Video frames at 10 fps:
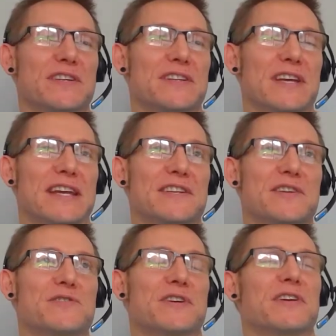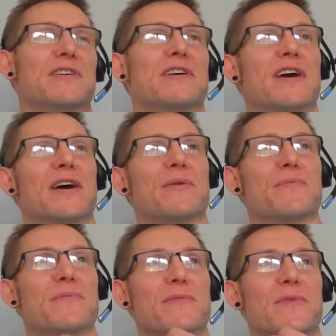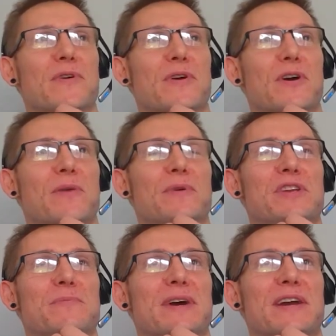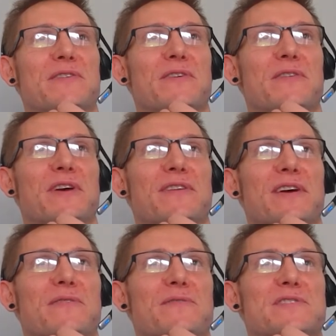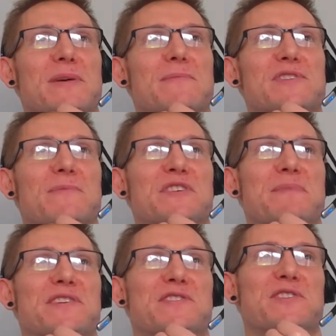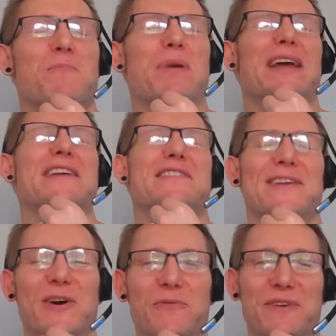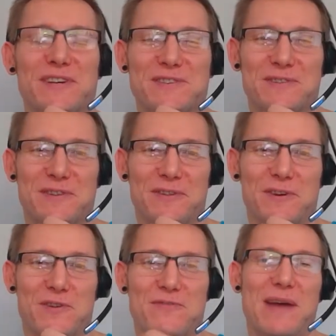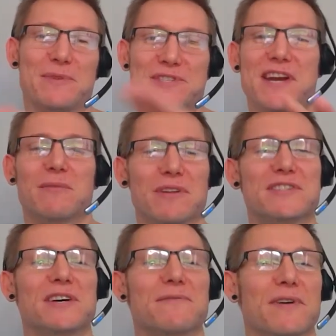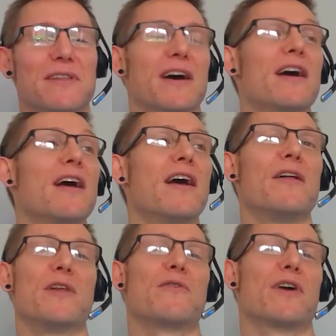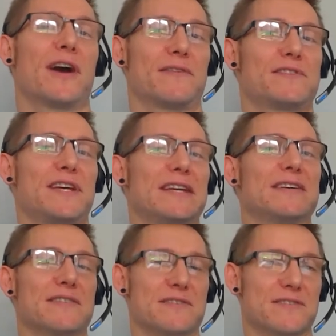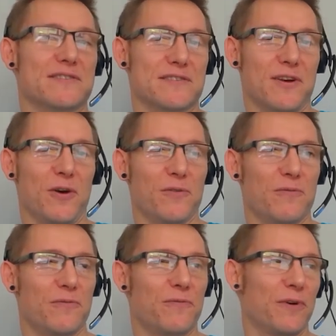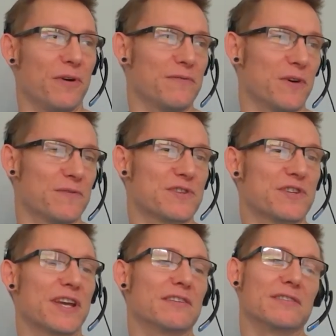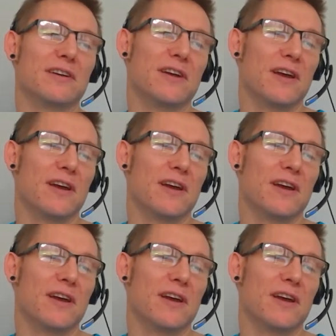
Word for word: and it's an interesting um, comment you make that, that you know sometimes these messages are blatantly obvious and that the grammar's terrible and stuff like that. There are kind of tiers of of, of skill.